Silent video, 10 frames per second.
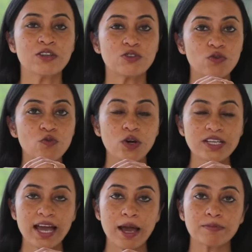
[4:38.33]
So
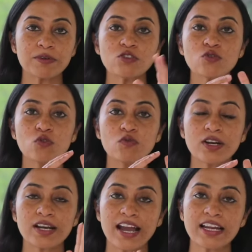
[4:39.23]
what happens
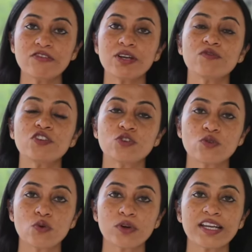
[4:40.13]
overnight when we
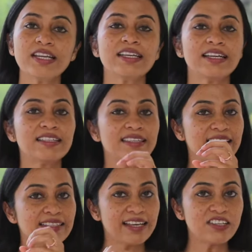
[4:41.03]
soak it, its
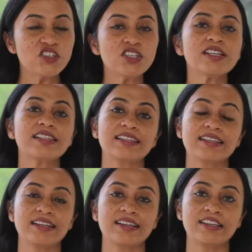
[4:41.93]
essential
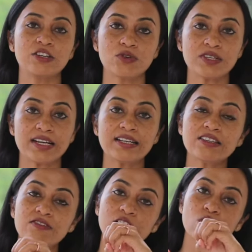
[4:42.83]
uh,
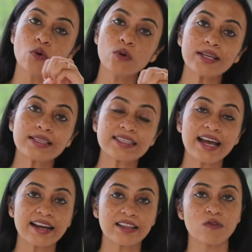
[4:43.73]
nutrients will go
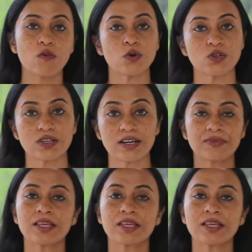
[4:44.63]
inside the water,